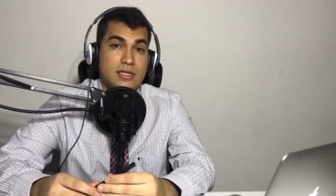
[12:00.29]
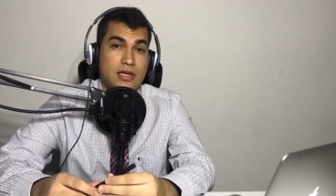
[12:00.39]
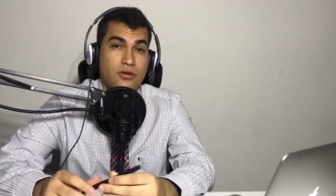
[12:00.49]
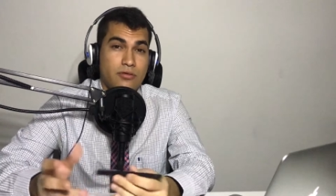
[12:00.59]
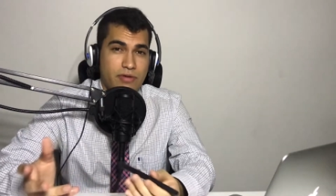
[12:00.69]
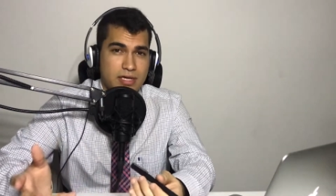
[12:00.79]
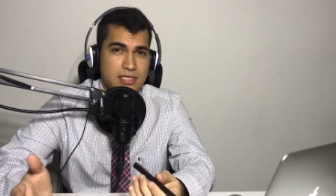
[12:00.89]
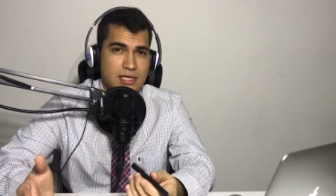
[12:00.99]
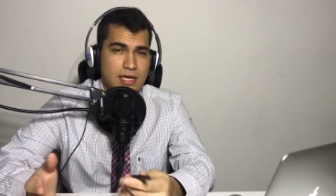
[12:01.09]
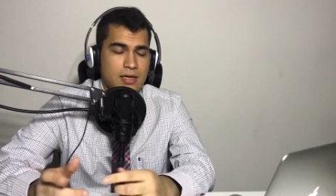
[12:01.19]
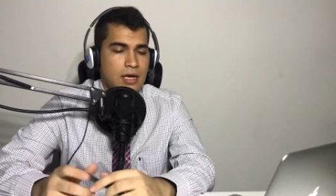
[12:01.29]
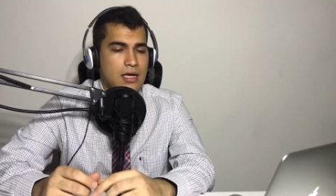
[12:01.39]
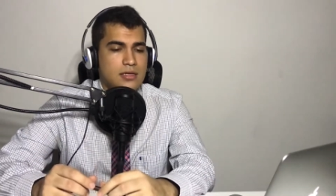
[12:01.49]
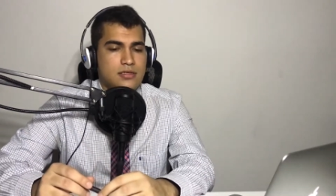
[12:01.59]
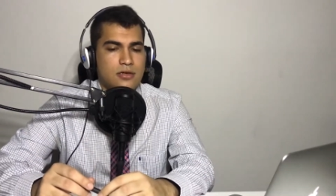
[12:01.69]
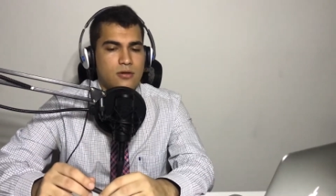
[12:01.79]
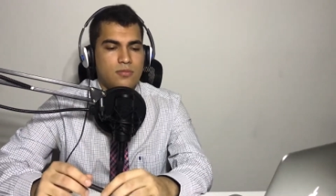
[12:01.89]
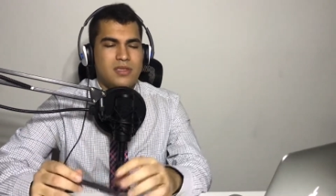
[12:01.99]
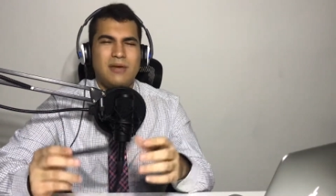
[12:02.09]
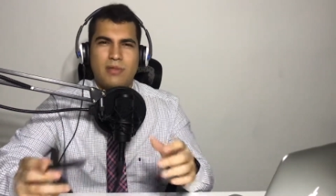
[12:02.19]
that you're investing in. So
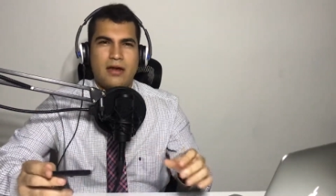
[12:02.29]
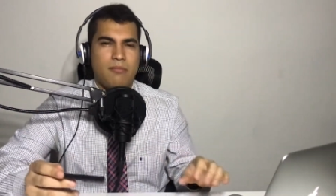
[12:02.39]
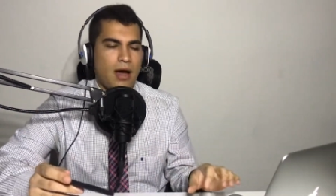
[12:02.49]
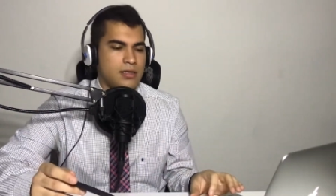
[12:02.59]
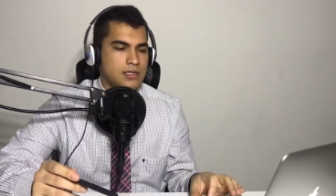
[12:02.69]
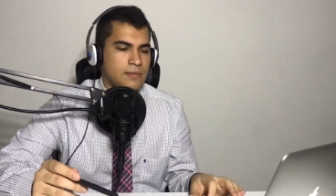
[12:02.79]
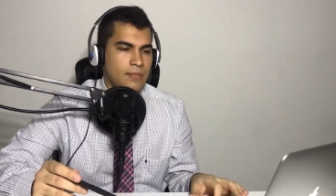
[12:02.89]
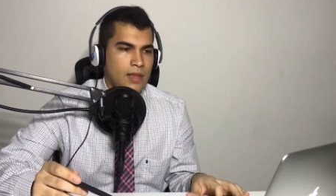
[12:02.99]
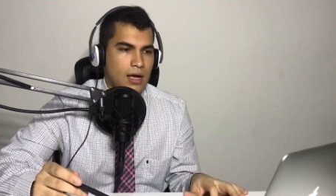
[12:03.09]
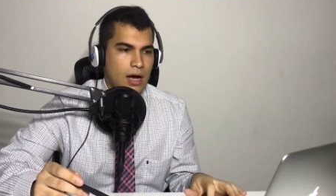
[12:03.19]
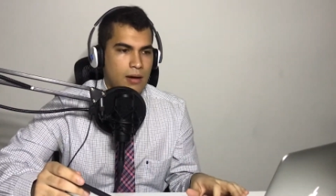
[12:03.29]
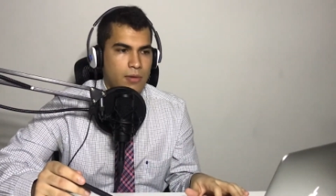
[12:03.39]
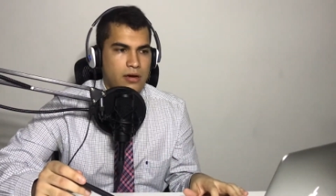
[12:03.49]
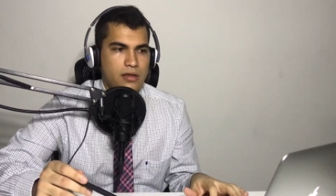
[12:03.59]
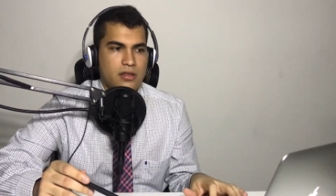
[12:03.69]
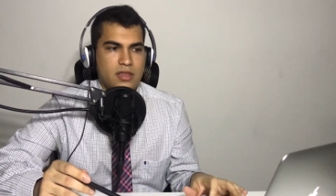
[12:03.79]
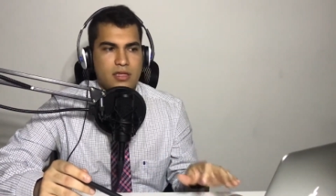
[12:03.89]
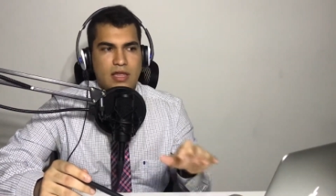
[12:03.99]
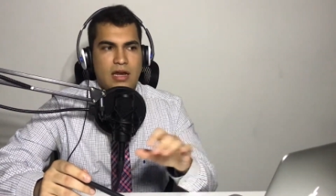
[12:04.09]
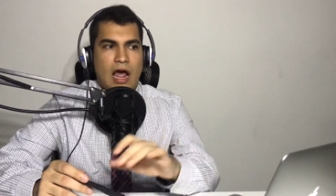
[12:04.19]
keep that in mind. Another thing
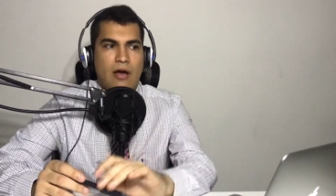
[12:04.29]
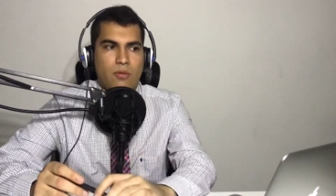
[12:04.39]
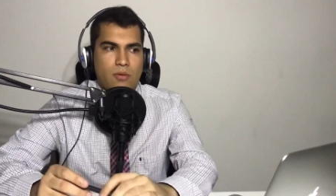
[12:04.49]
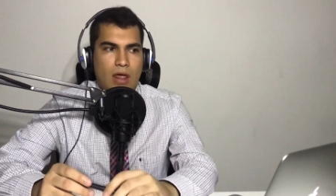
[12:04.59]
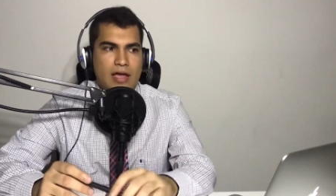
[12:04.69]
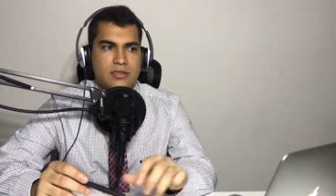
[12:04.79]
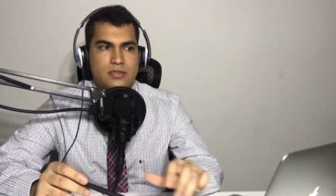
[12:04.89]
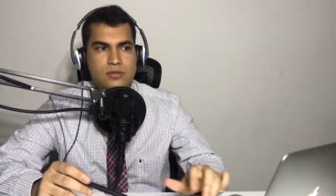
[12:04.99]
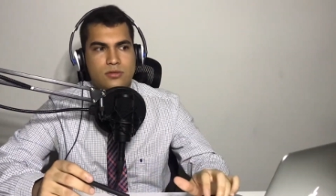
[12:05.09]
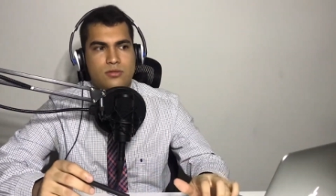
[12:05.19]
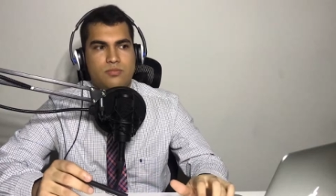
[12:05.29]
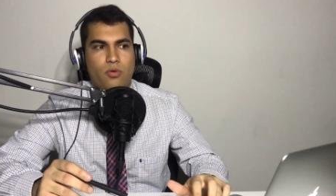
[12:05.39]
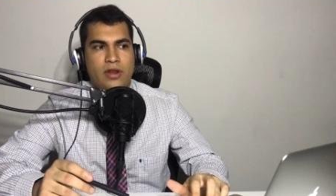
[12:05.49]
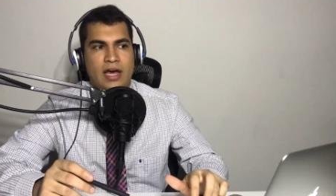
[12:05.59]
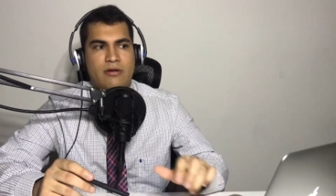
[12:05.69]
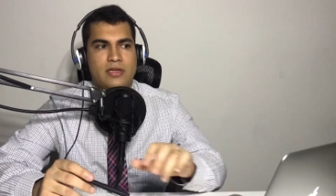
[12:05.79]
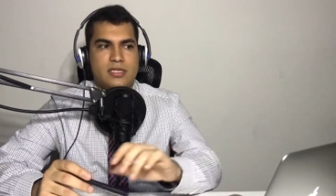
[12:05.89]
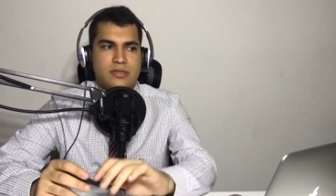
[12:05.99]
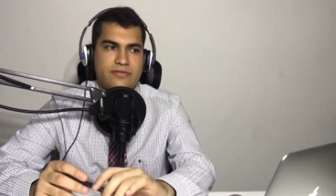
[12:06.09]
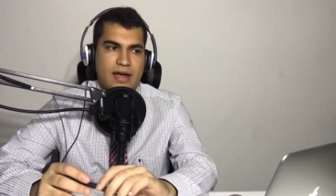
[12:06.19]
that I would like to point out is
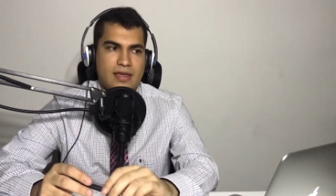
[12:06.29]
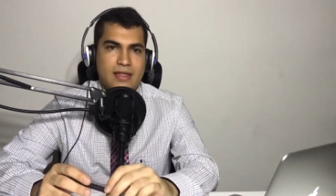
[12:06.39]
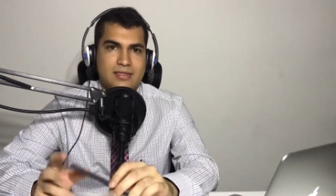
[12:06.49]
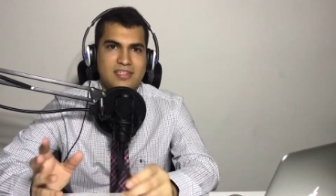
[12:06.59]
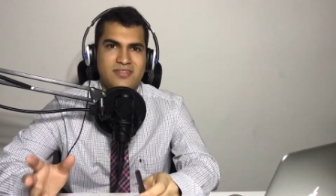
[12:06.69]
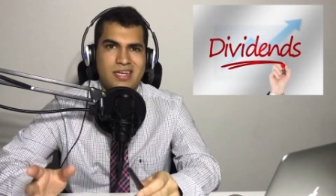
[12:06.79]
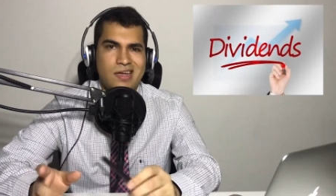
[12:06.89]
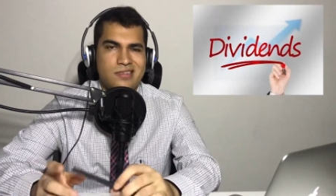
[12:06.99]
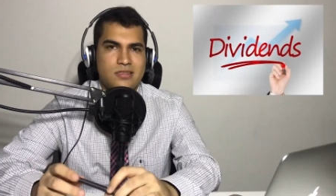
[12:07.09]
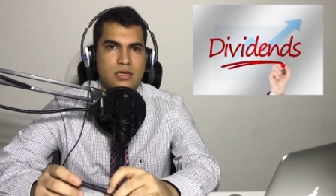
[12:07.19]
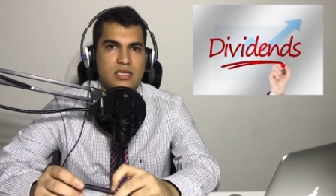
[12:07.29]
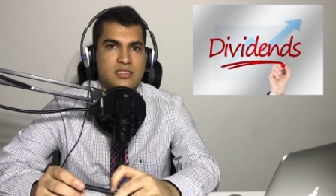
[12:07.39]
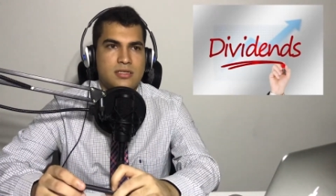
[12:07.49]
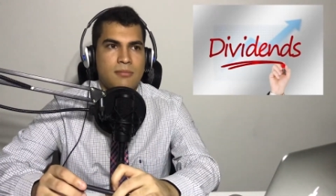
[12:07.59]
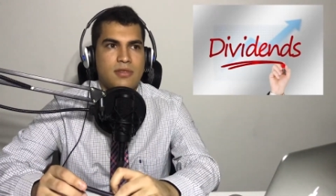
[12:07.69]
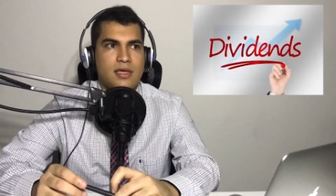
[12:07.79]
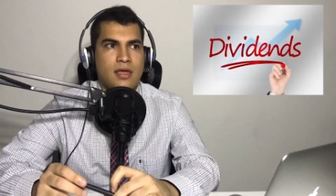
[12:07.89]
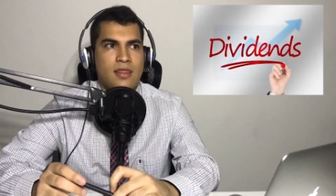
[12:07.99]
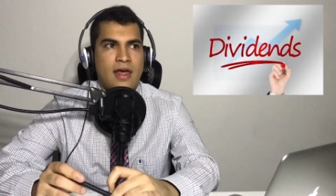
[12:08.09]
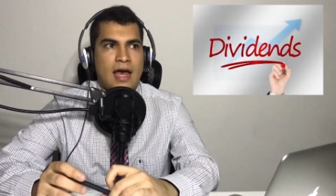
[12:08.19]
the fact that dividends is
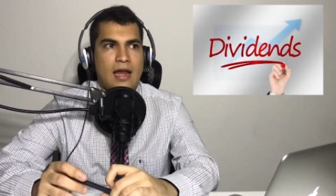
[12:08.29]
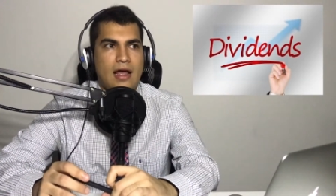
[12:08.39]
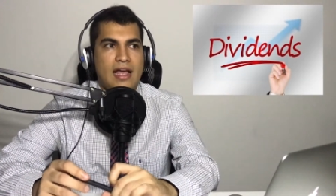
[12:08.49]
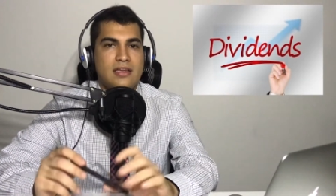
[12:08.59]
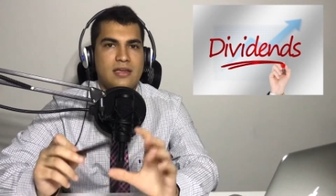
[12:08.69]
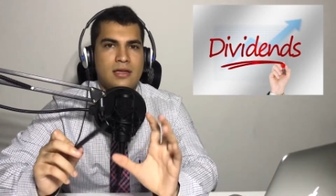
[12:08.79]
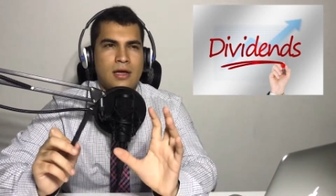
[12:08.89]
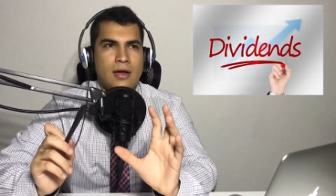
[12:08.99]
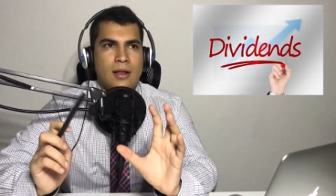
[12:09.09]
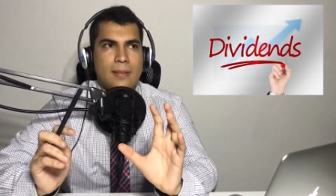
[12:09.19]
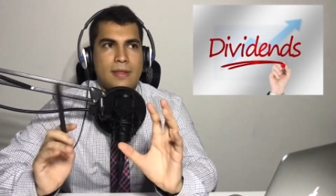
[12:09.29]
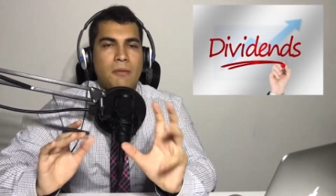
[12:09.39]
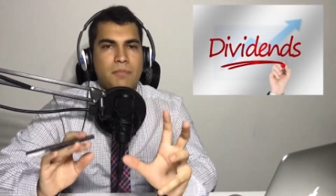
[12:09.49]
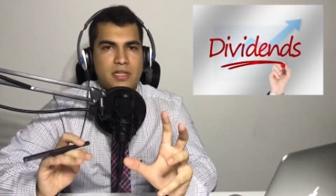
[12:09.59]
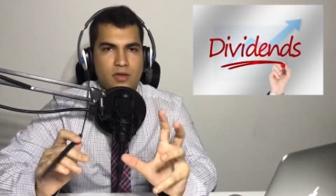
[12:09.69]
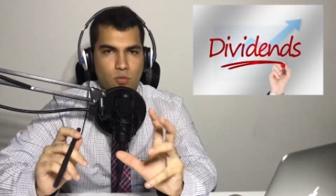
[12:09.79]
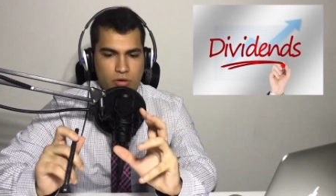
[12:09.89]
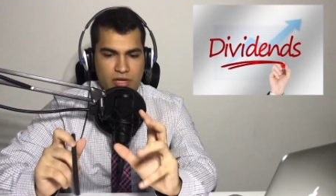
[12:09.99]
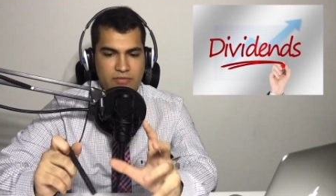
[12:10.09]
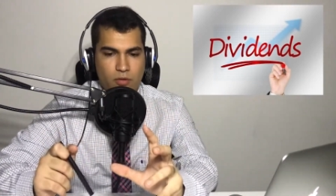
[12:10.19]
something that a company will
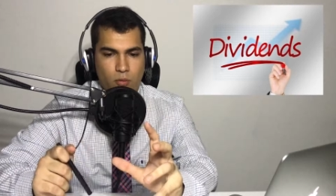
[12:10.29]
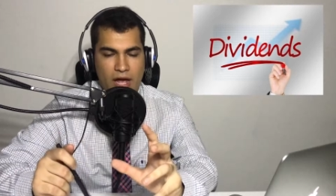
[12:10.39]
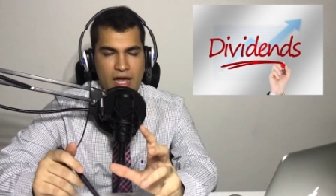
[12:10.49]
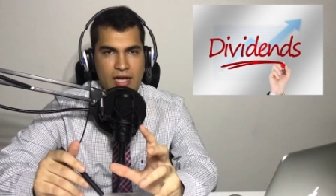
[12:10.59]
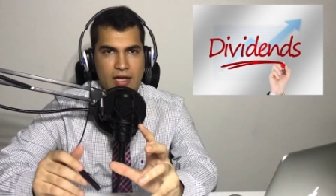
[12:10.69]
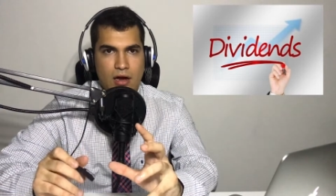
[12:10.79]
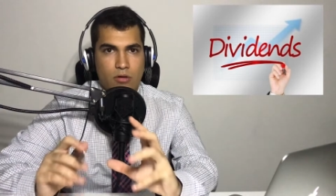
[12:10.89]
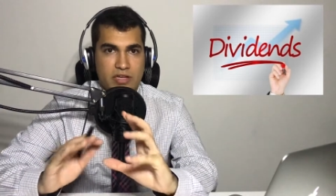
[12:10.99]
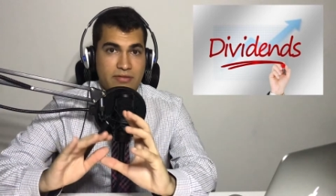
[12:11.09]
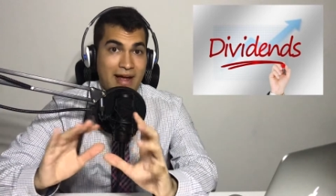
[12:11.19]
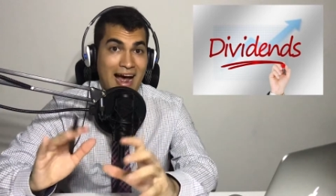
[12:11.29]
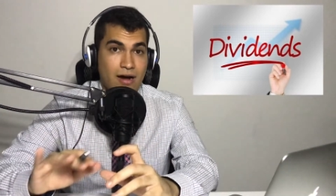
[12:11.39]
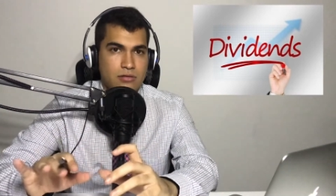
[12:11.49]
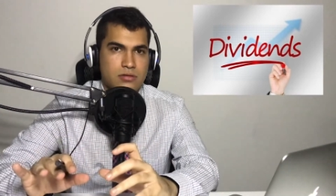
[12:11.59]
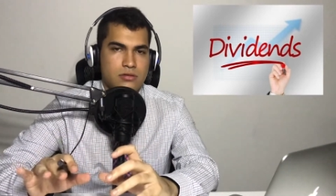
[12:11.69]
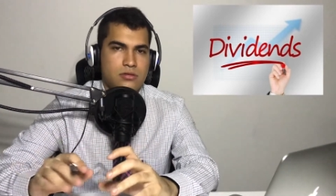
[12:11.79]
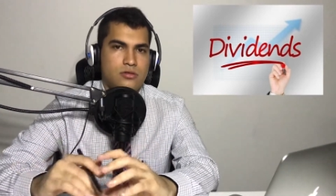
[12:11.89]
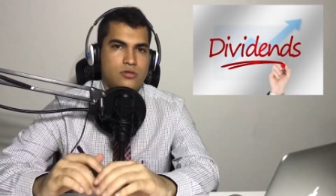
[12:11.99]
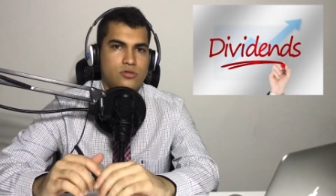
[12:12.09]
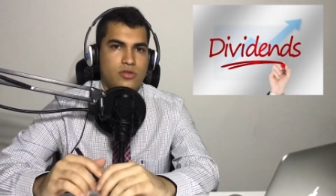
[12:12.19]
give away or give out
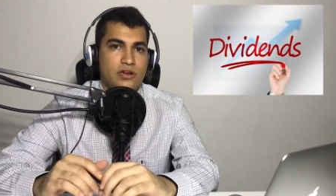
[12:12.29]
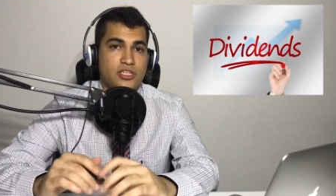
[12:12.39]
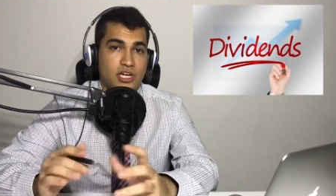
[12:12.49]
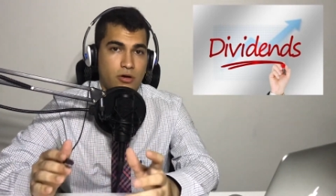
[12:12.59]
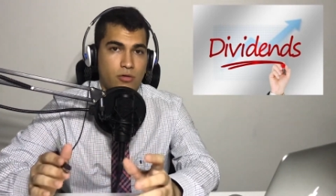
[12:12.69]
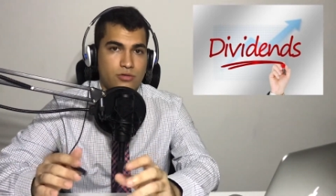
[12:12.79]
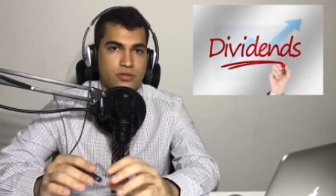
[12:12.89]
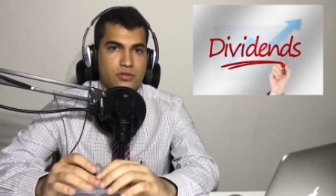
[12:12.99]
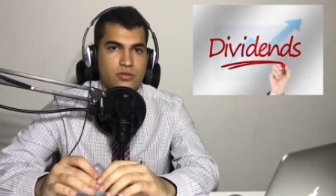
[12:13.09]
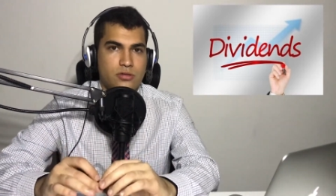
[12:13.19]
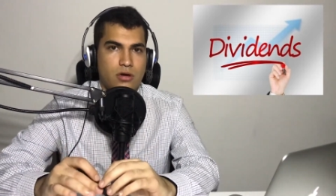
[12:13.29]
to their shareholders